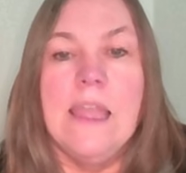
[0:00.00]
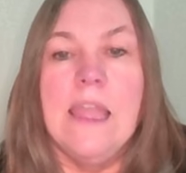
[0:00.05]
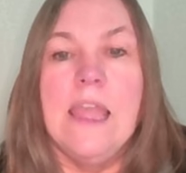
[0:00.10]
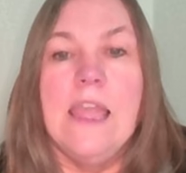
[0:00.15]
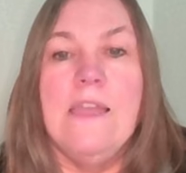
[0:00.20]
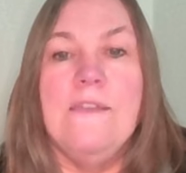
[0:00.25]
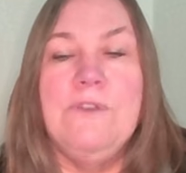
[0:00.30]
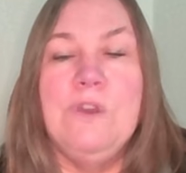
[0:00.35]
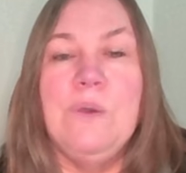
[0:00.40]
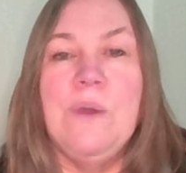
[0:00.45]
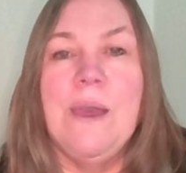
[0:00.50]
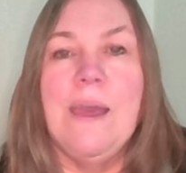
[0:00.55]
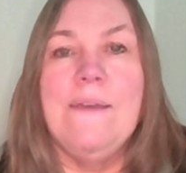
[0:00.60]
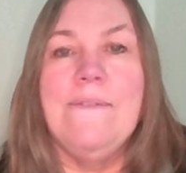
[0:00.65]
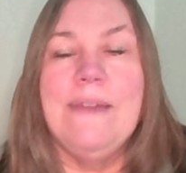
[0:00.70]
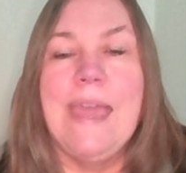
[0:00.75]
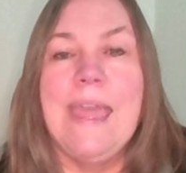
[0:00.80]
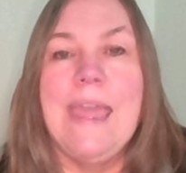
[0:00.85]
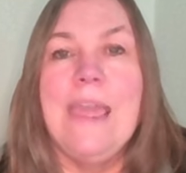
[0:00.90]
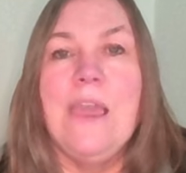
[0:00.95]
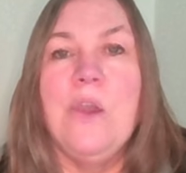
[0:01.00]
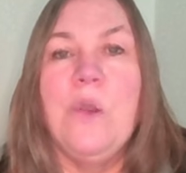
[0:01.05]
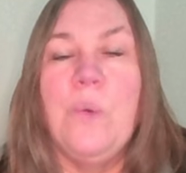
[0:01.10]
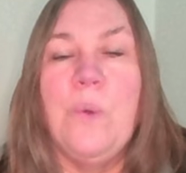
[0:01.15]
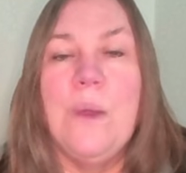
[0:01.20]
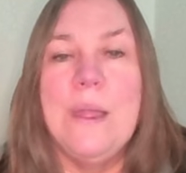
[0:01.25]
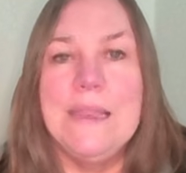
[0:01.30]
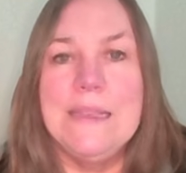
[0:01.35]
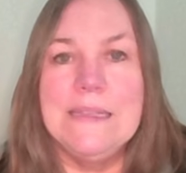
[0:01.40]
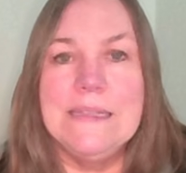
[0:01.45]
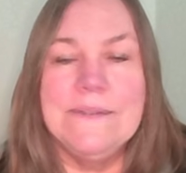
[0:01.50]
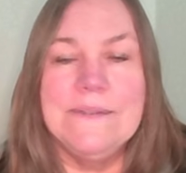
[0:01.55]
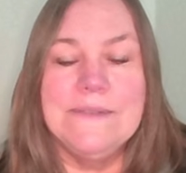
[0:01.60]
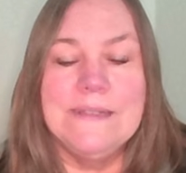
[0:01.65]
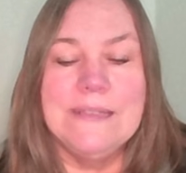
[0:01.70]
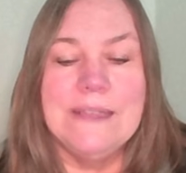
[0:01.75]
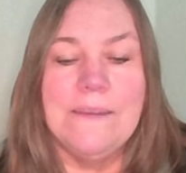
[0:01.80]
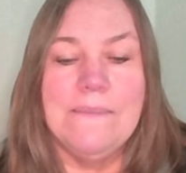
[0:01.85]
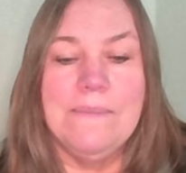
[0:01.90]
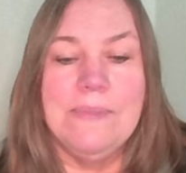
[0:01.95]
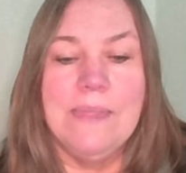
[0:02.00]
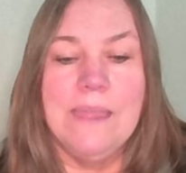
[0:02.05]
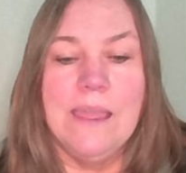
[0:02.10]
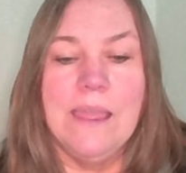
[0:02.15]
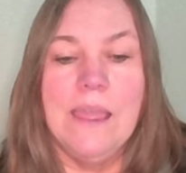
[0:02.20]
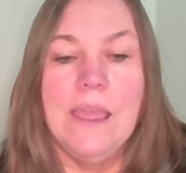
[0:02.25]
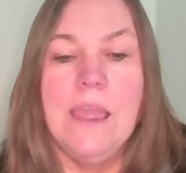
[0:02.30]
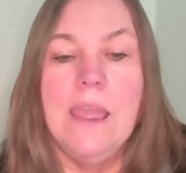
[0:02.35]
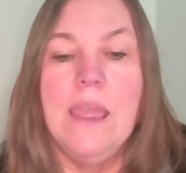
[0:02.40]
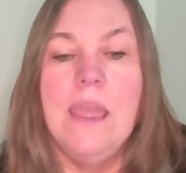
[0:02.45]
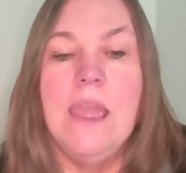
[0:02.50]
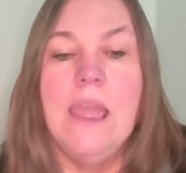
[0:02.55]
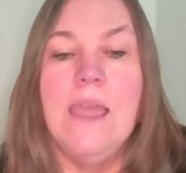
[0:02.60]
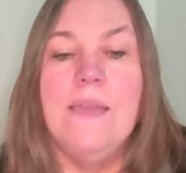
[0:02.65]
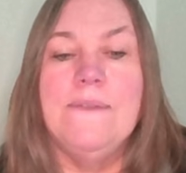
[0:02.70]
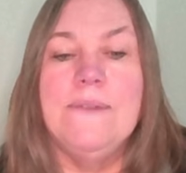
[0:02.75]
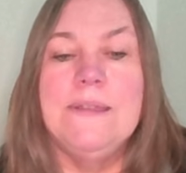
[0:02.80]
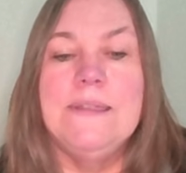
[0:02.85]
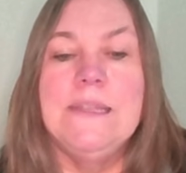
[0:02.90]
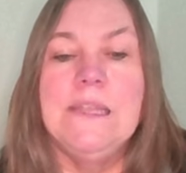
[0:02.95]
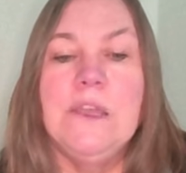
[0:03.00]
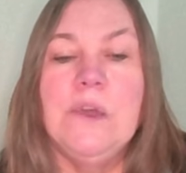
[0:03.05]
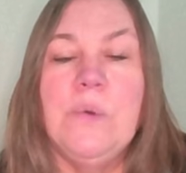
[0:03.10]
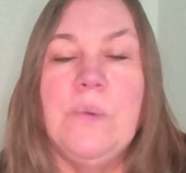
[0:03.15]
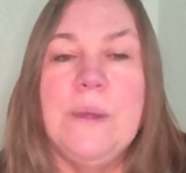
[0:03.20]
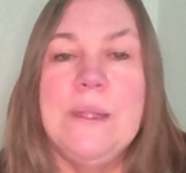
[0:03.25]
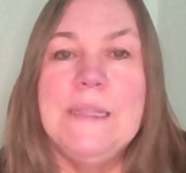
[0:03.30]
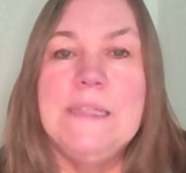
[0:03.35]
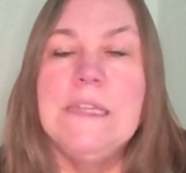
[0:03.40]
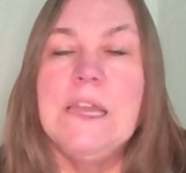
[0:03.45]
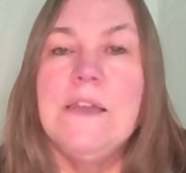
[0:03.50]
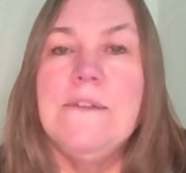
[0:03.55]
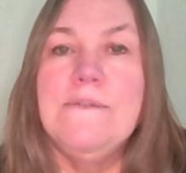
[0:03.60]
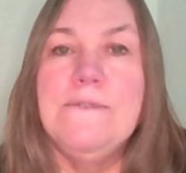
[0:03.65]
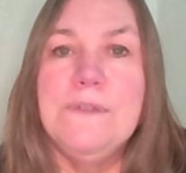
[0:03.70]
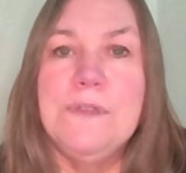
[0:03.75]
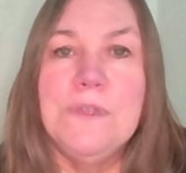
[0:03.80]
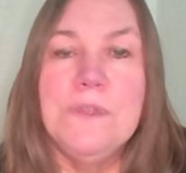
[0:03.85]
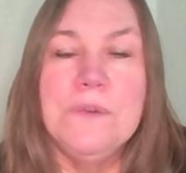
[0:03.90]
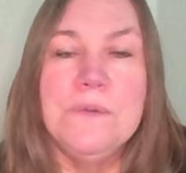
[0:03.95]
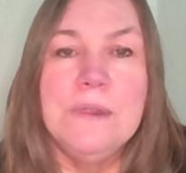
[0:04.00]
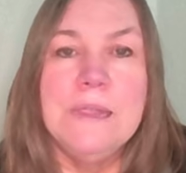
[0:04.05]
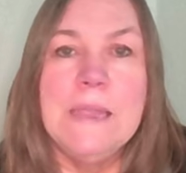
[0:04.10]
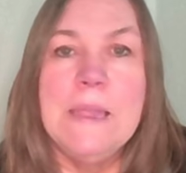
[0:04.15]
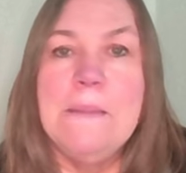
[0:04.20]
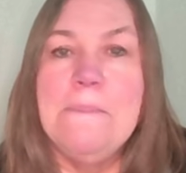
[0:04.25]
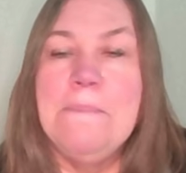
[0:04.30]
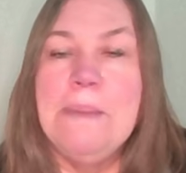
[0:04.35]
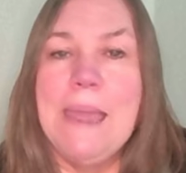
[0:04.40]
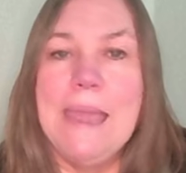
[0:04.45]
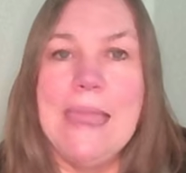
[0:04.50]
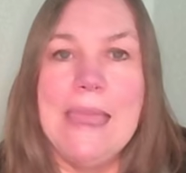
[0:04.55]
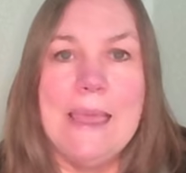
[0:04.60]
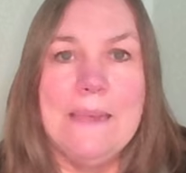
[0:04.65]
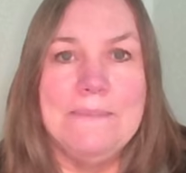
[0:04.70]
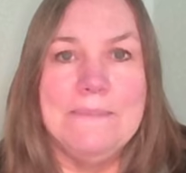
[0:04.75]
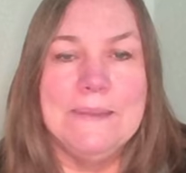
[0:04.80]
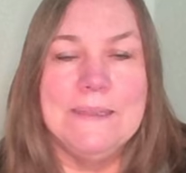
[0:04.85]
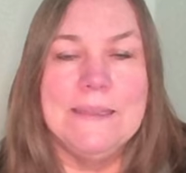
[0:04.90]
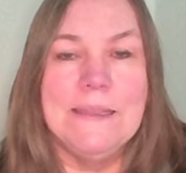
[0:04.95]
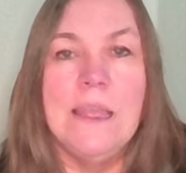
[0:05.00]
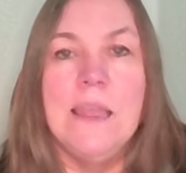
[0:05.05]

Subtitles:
If you have a quint of something, if it's a quint of 3 bams,